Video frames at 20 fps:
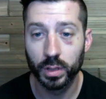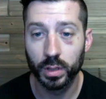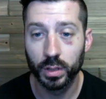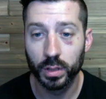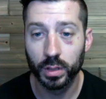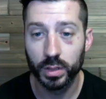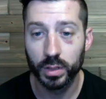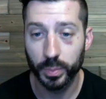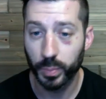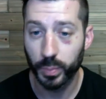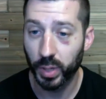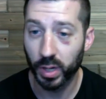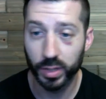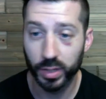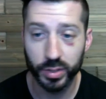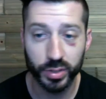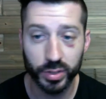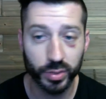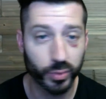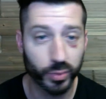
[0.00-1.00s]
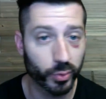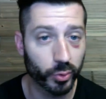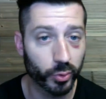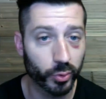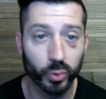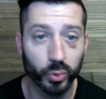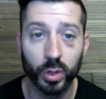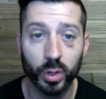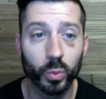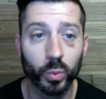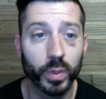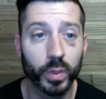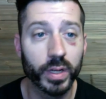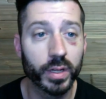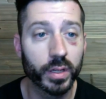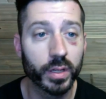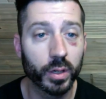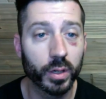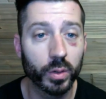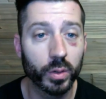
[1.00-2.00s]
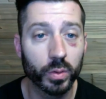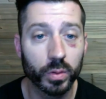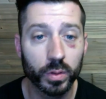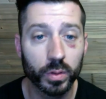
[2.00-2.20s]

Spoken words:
to punch through a window,